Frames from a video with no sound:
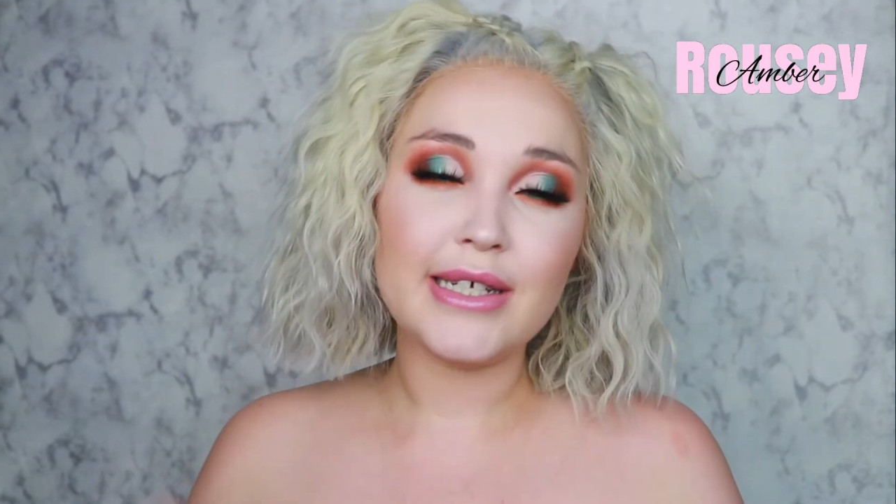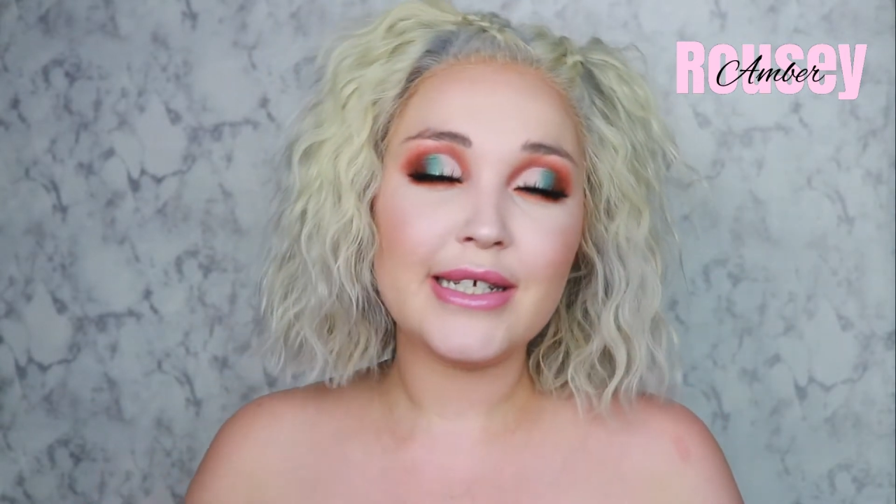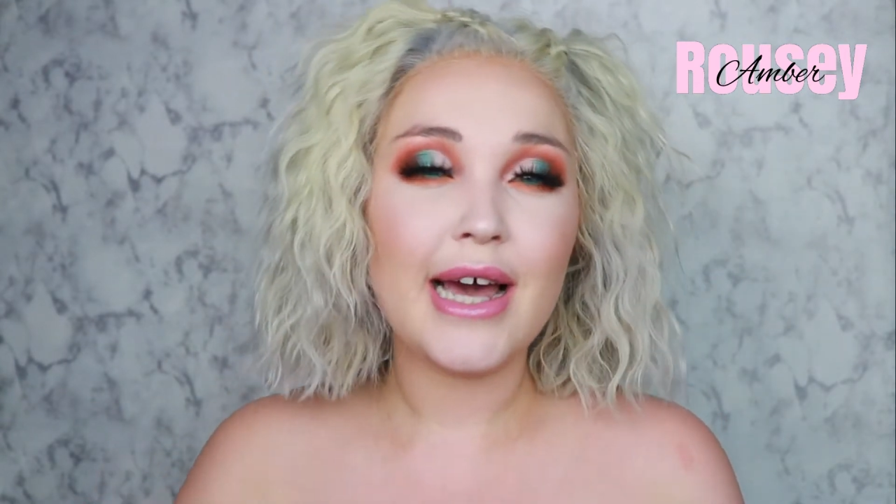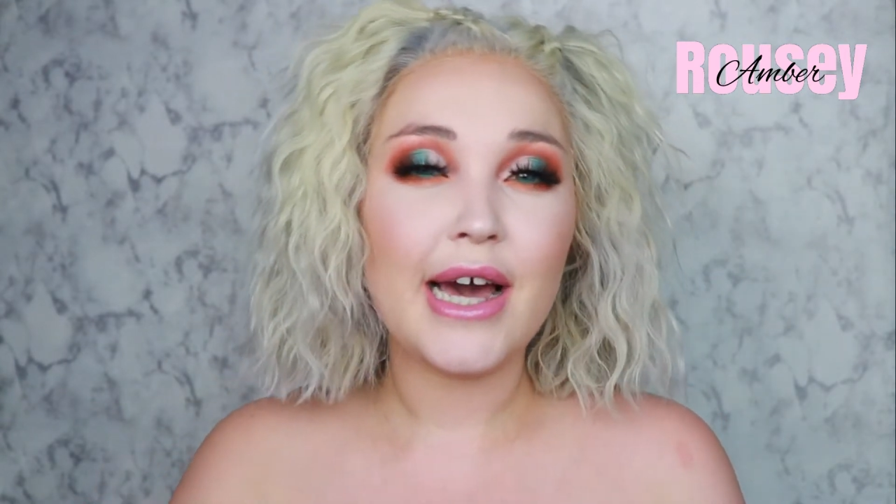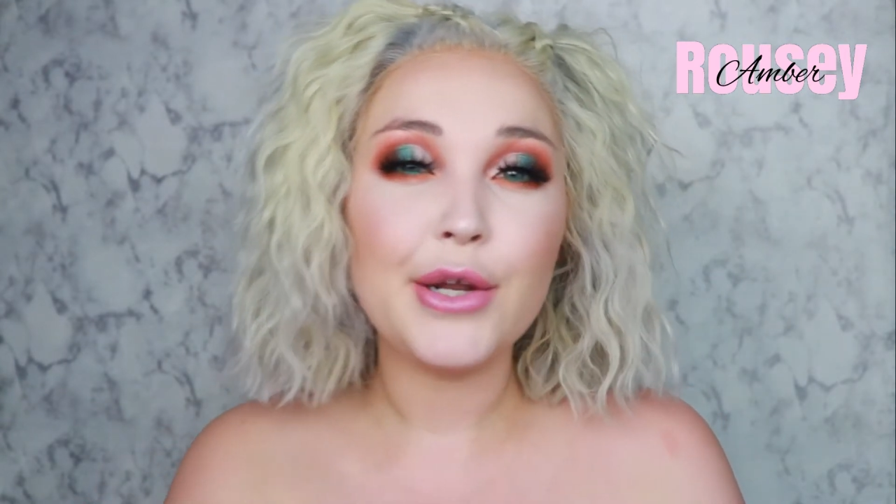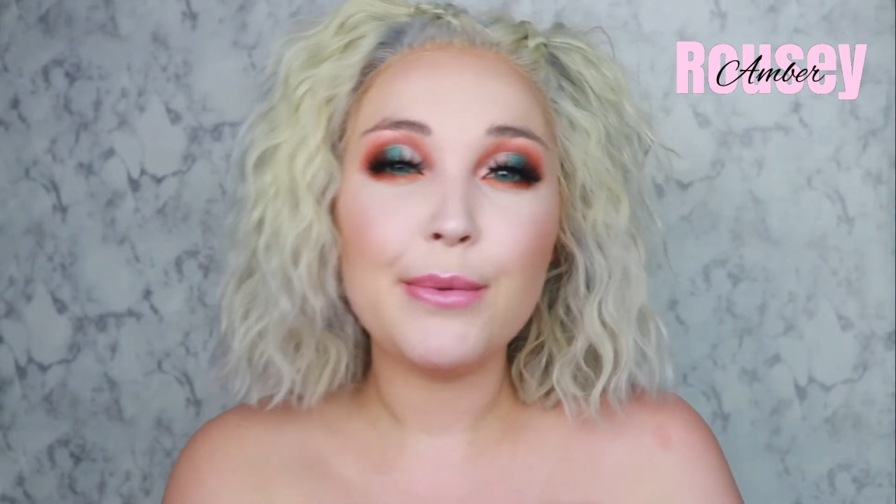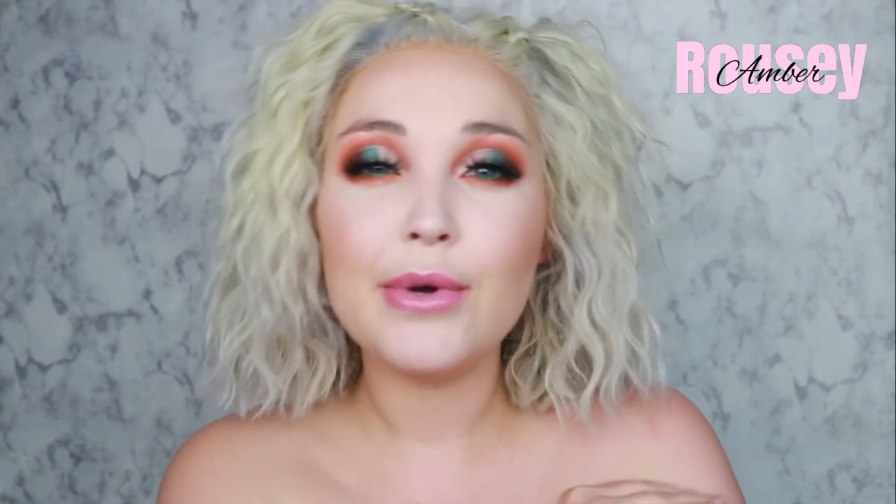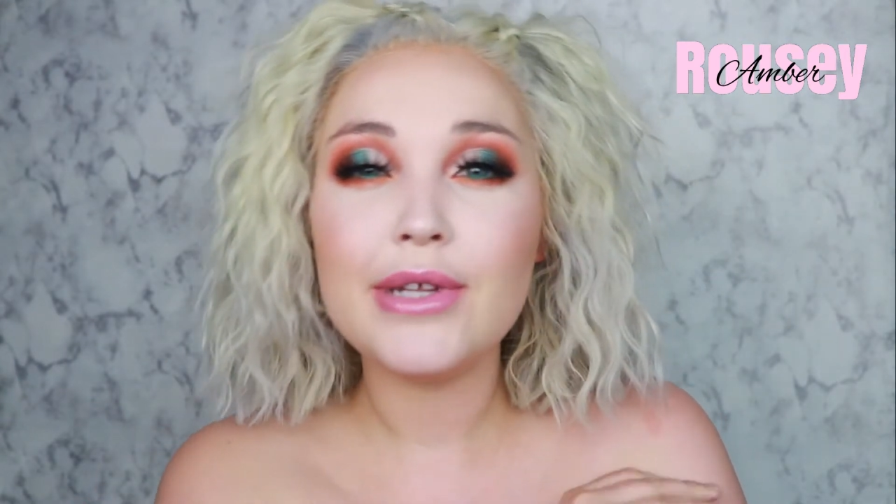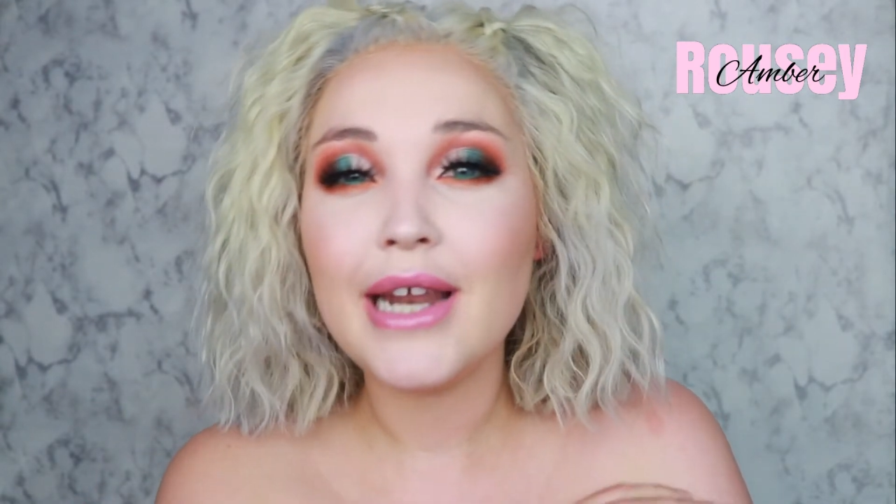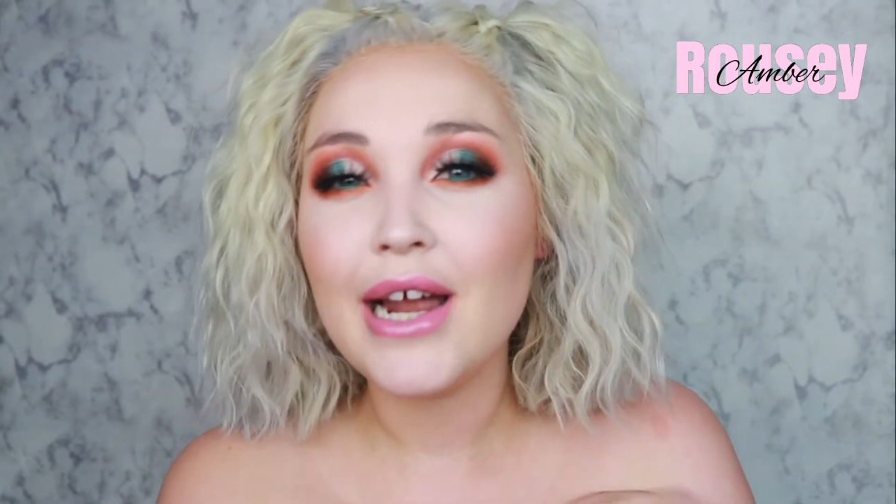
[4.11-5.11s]
Had to put
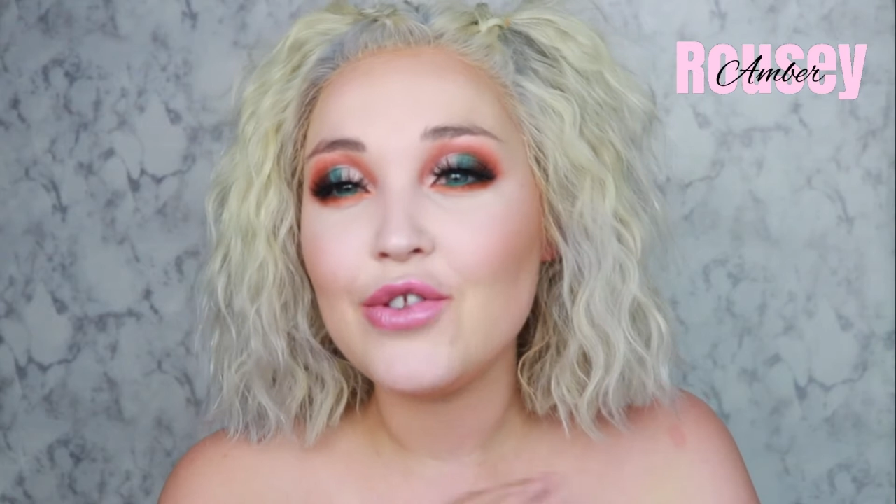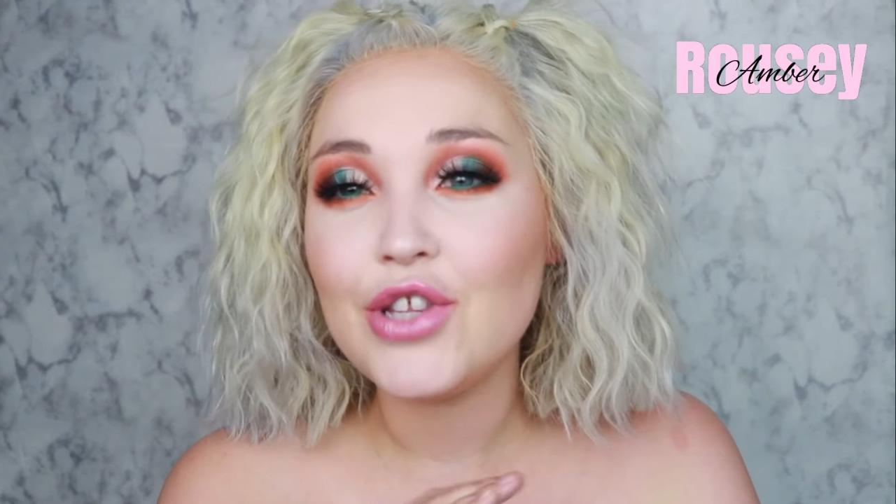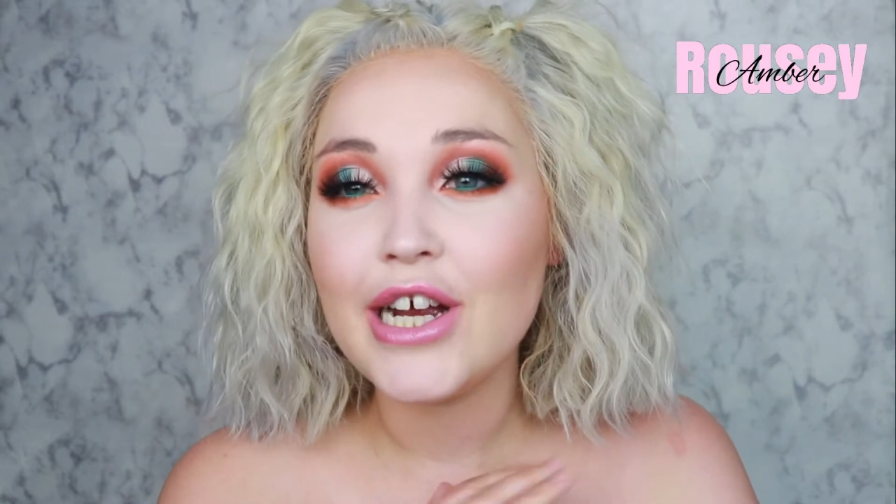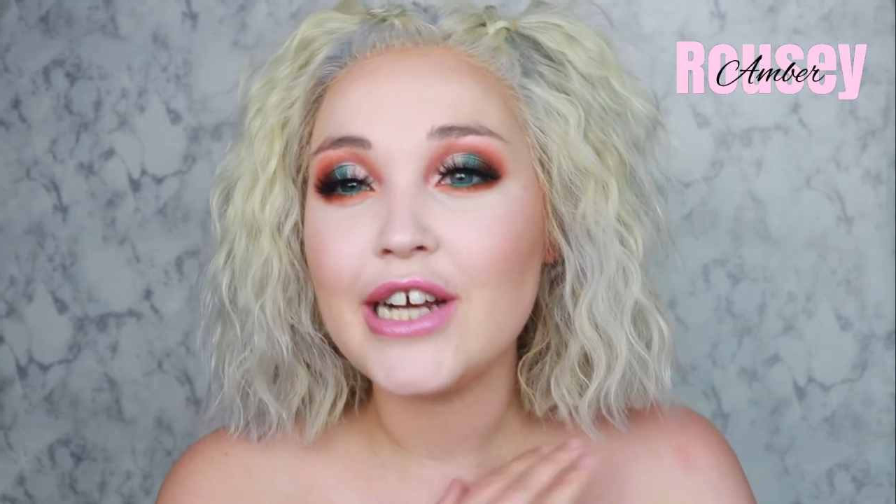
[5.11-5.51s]
that out there.